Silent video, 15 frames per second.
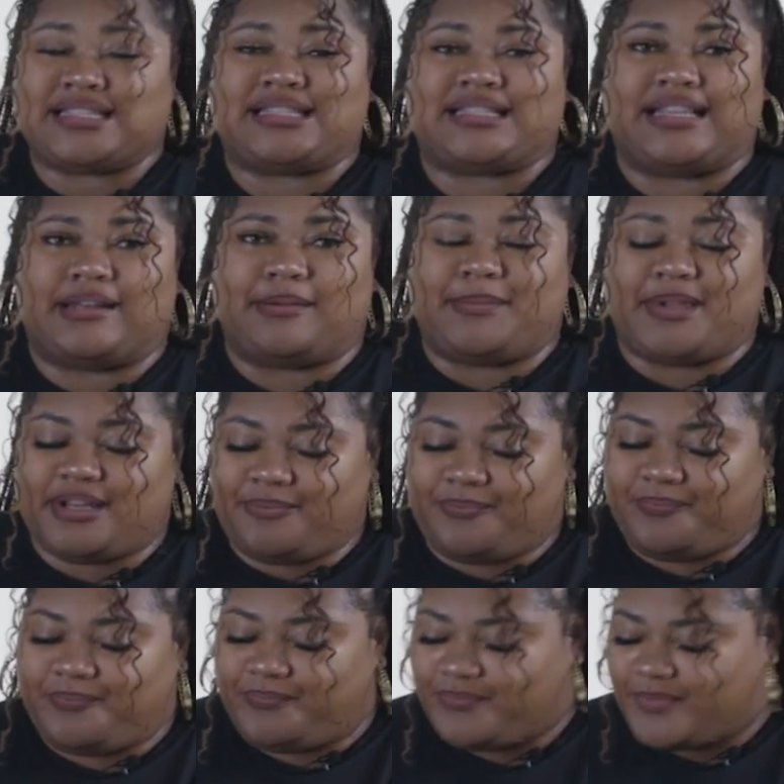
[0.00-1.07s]
cinnamon
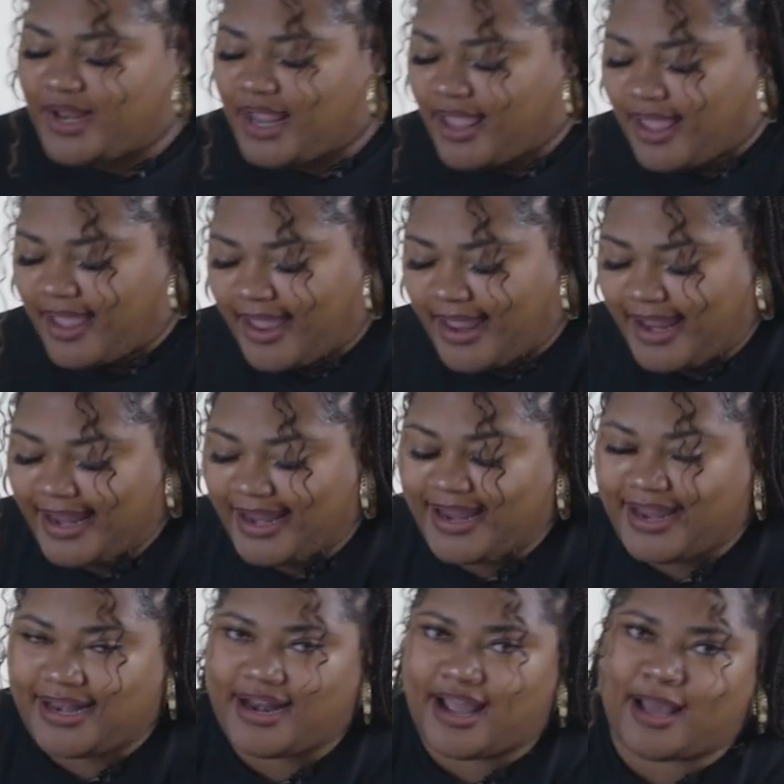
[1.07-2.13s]

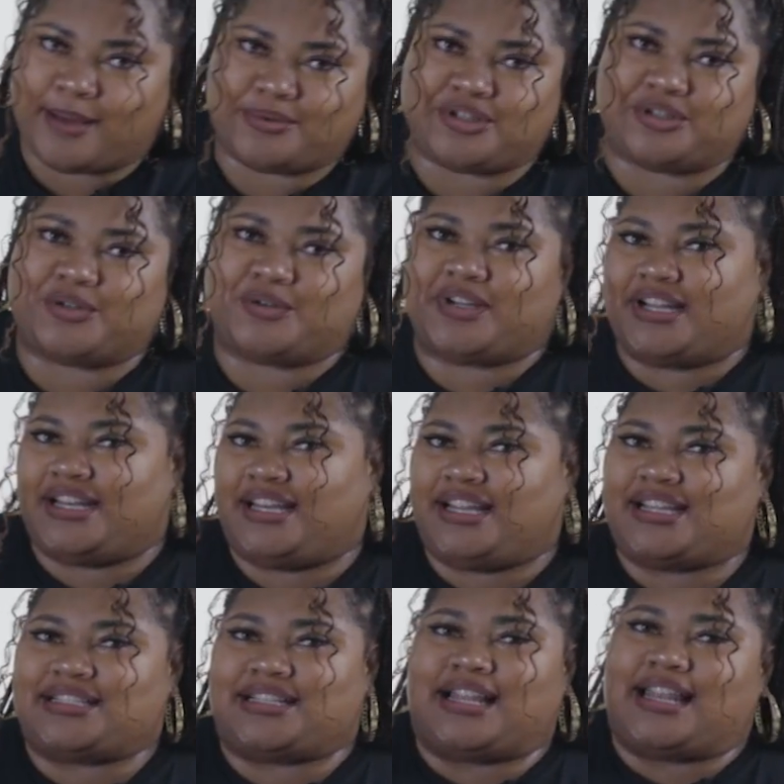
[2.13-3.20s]
and optional
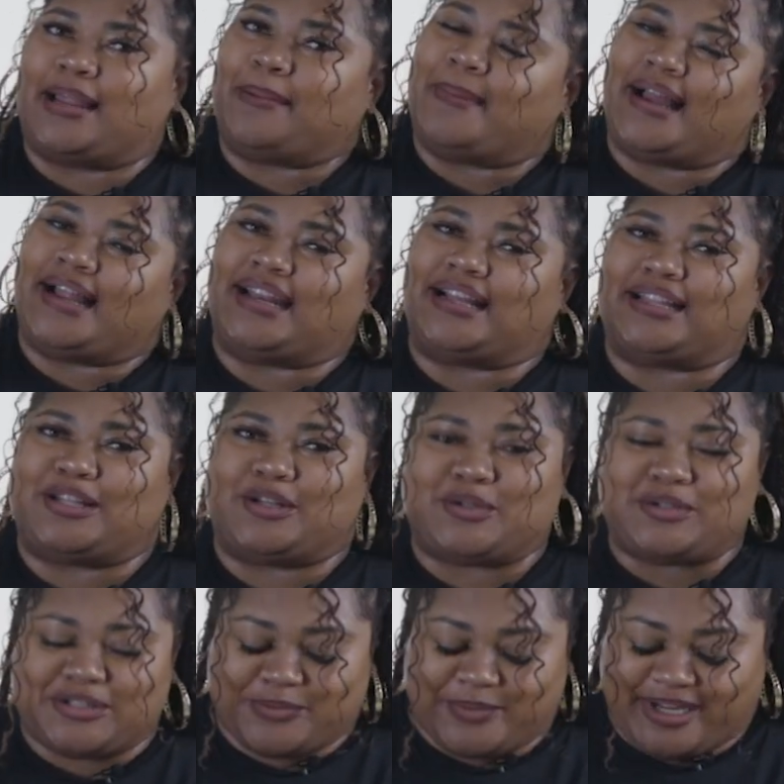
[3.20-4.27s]
honey because I like mine a
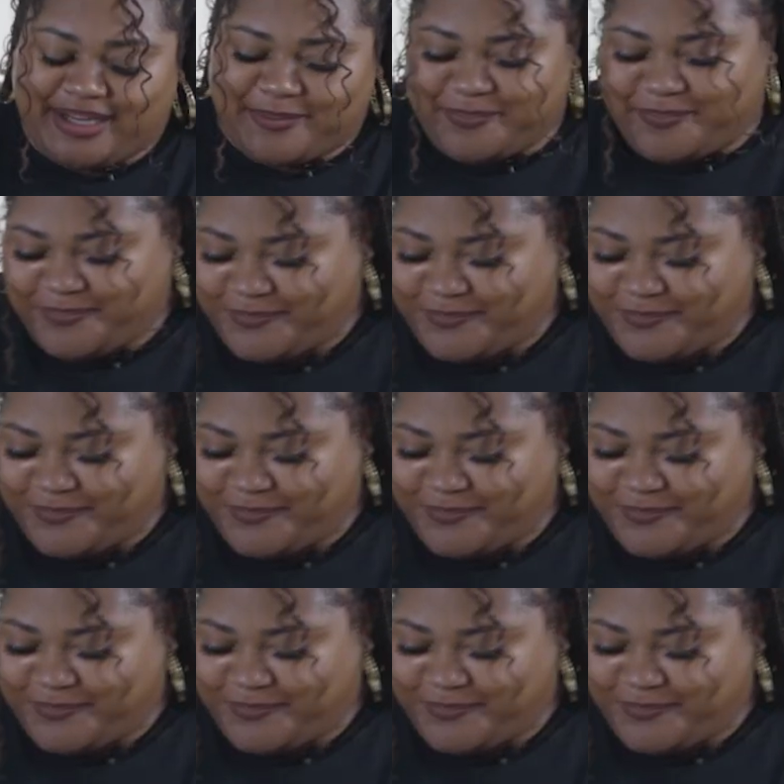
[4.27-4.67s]
little sweet.